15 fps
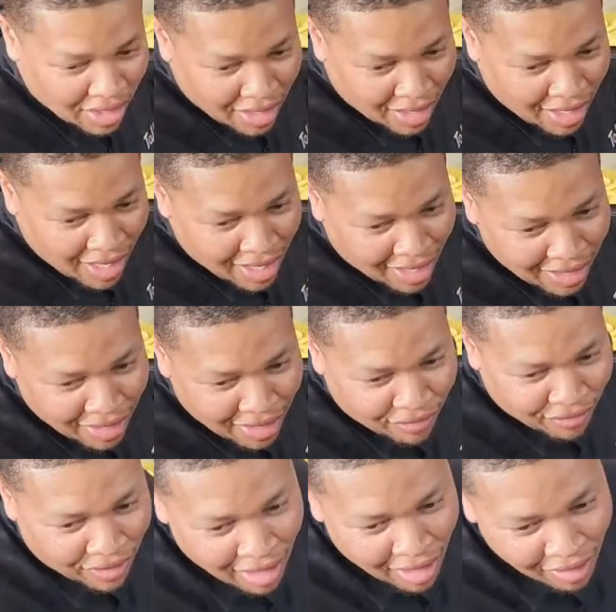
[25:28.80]
in a different
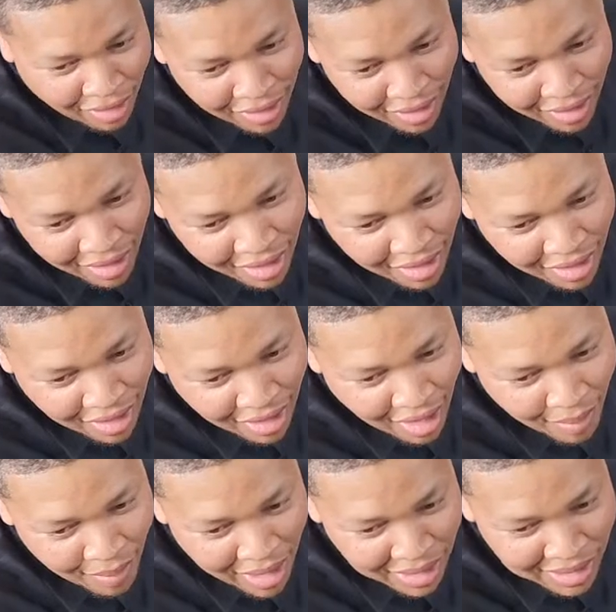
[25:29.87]
color, I'm
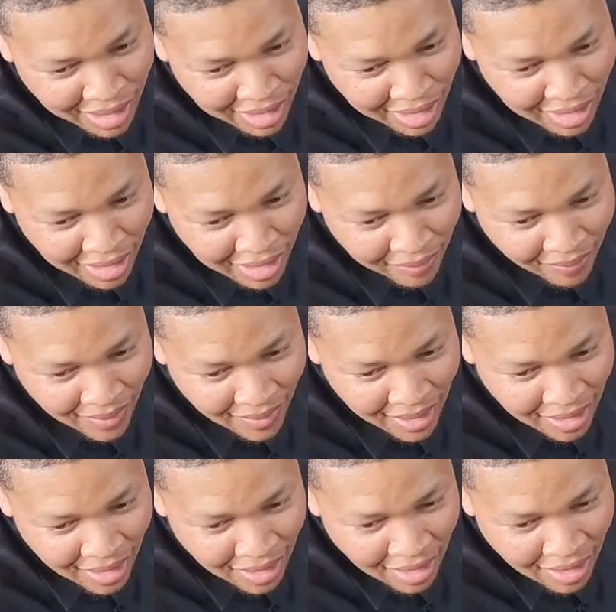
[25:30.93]
actually good.
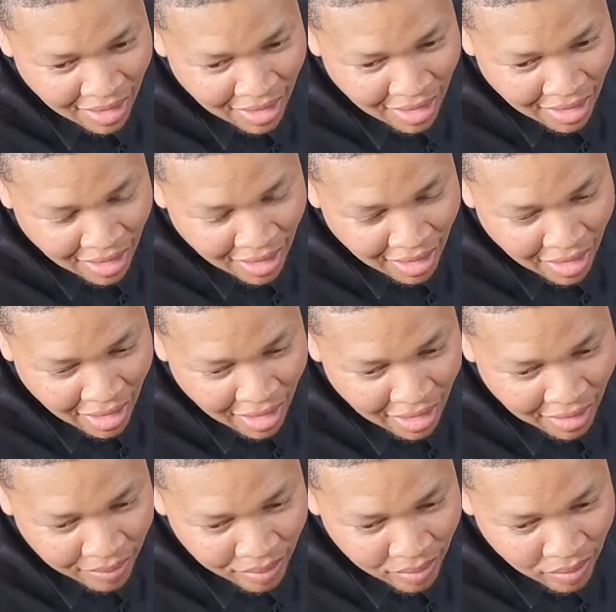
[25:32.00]
000
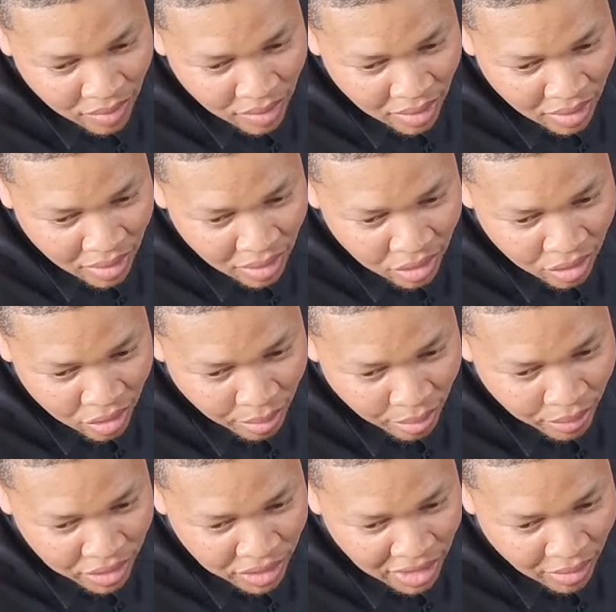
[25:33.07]

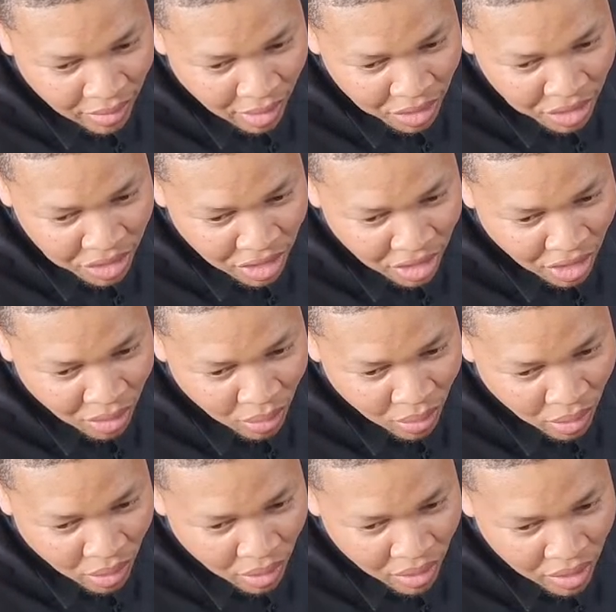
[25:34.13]
steel
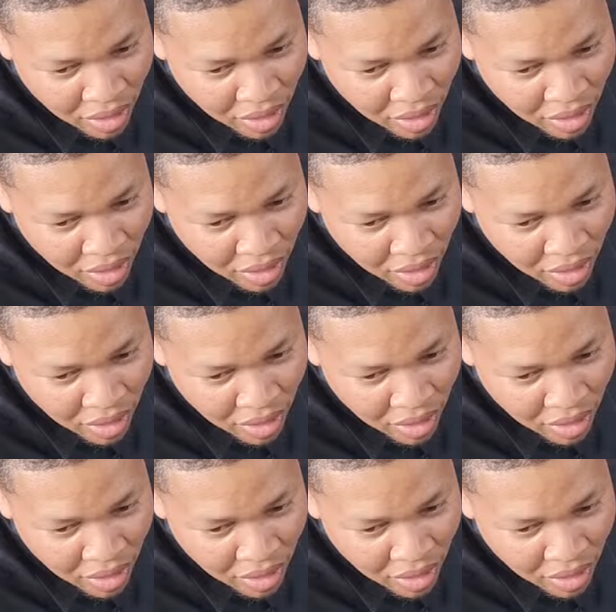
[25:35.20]
wool.